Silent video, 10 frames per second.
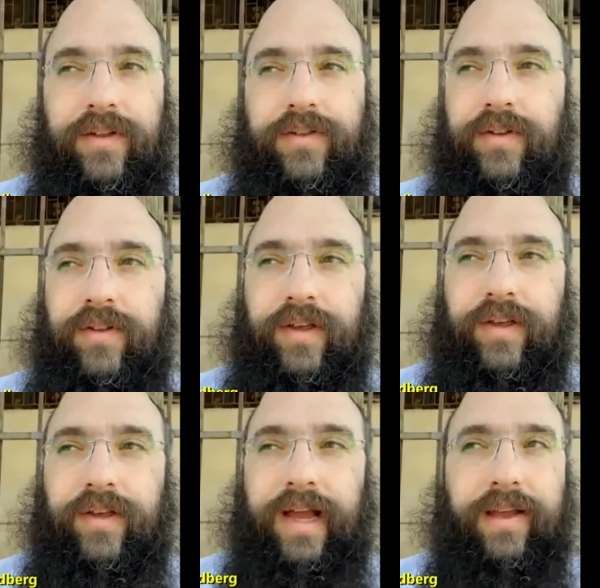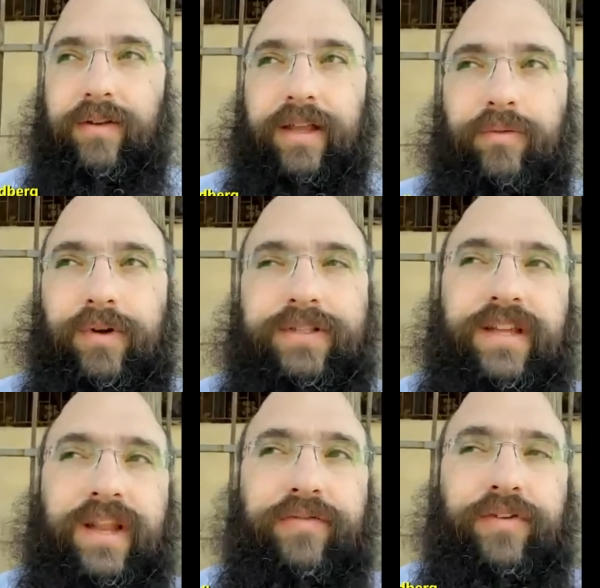So the guy, it wasn't
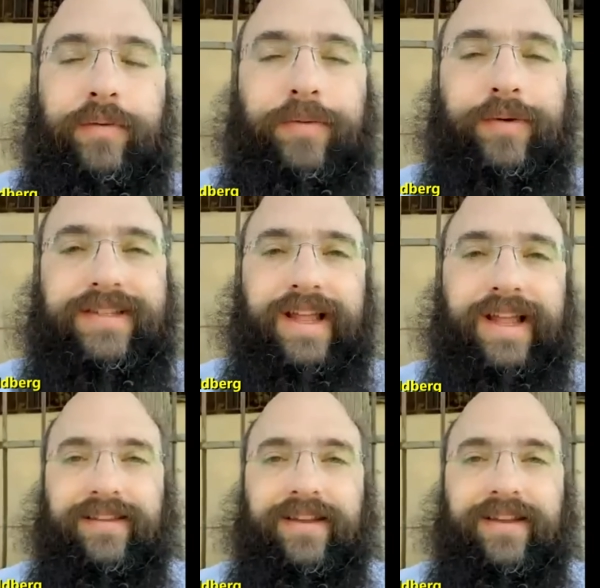enough for the person that